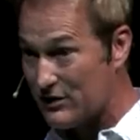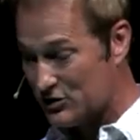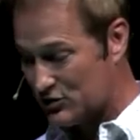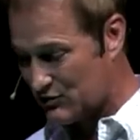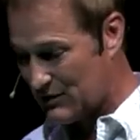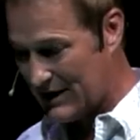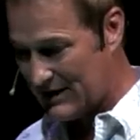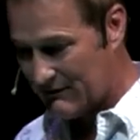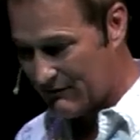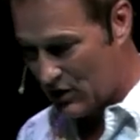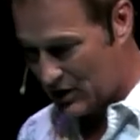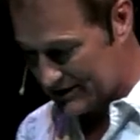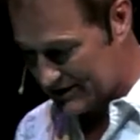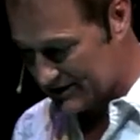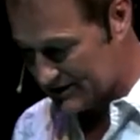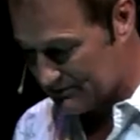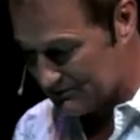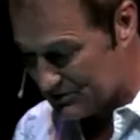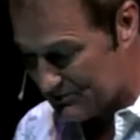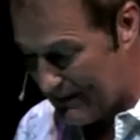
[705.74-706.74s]
rate of
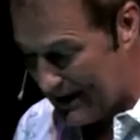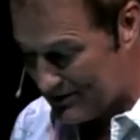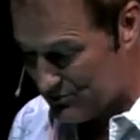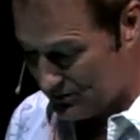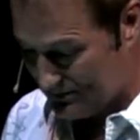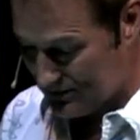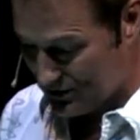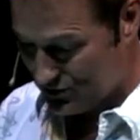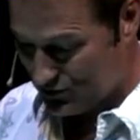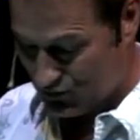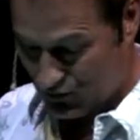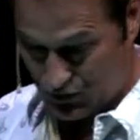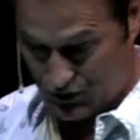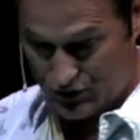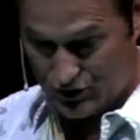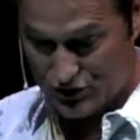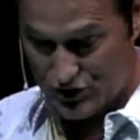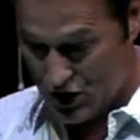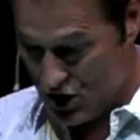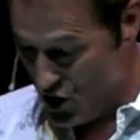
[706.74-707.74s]
autism spectrum disorders.
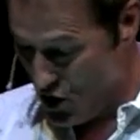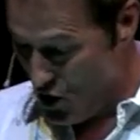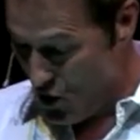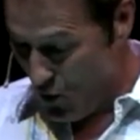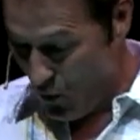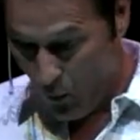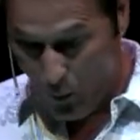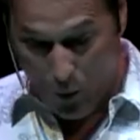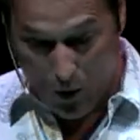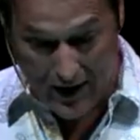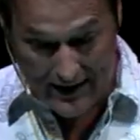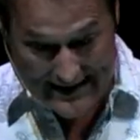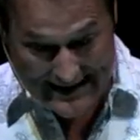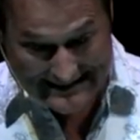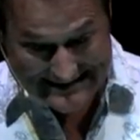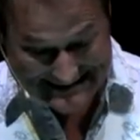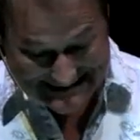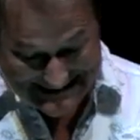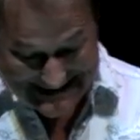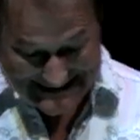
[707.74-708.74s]
1 in
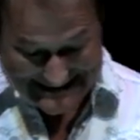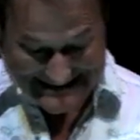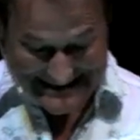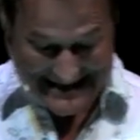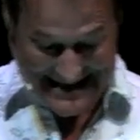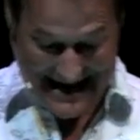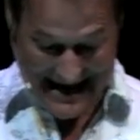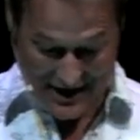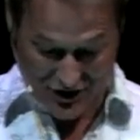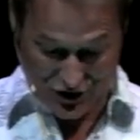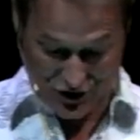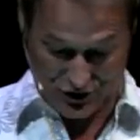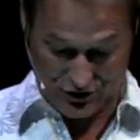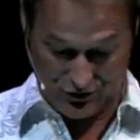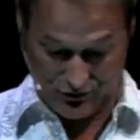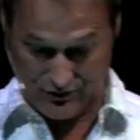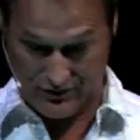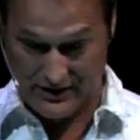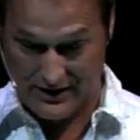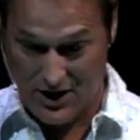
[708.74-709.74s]
68
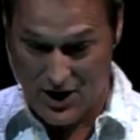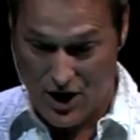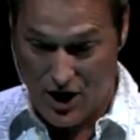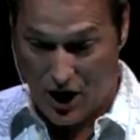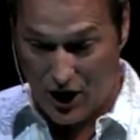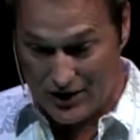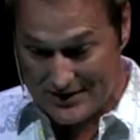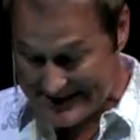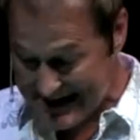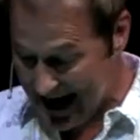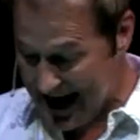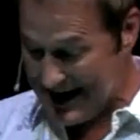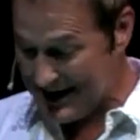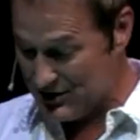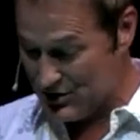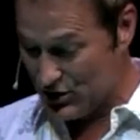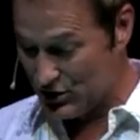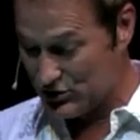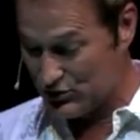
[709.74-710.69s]
children are diagnosed